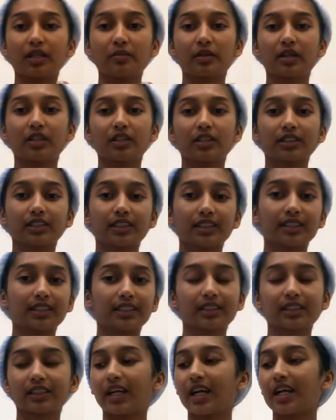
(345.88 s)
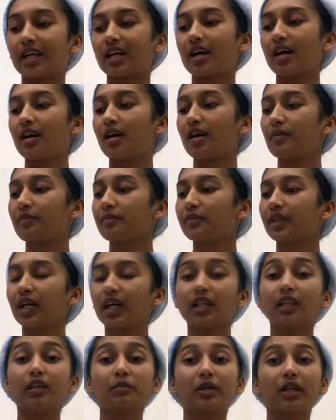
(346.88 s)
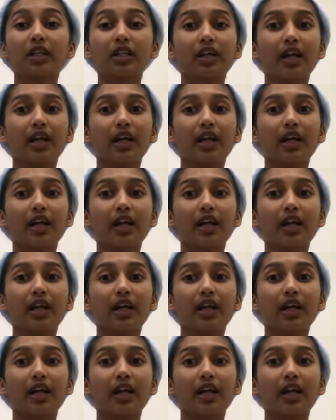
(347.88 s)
colors. This is like a lip color